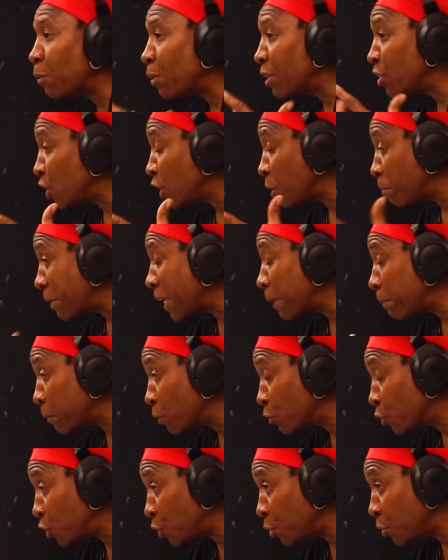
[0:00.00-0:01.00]
I went to the
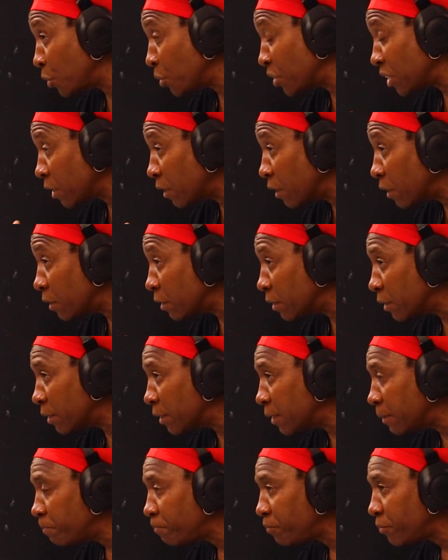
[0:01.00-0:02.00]
backroom studios in
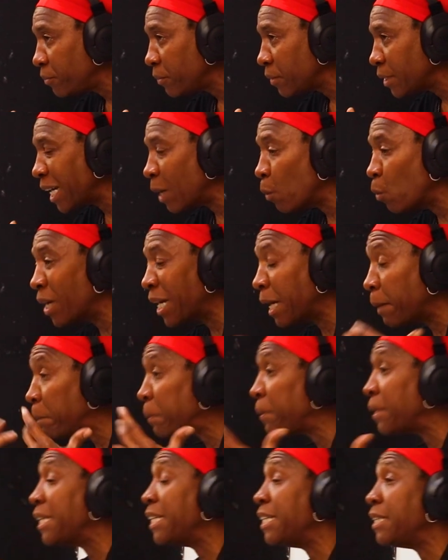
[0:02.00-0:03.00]
London, and when I
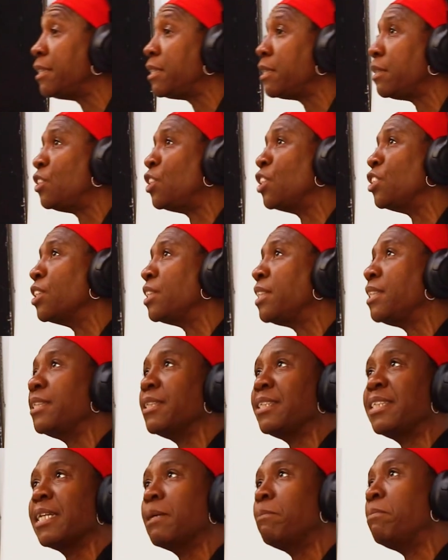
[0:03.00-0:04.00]
played
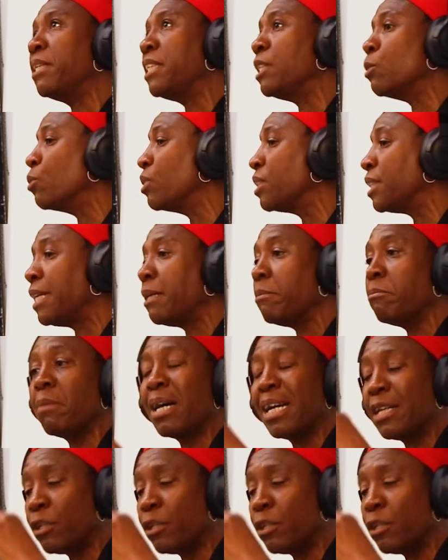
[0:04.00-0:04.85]
JJC the template, it was like,